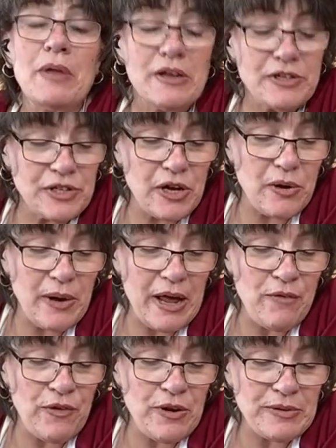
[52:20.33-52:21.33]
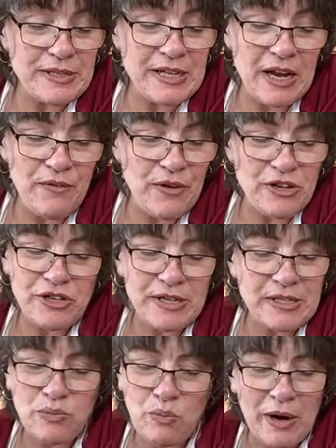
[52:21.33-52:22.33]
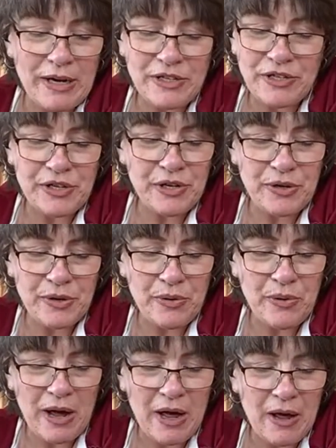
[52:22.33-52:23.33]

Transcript: So if you just want to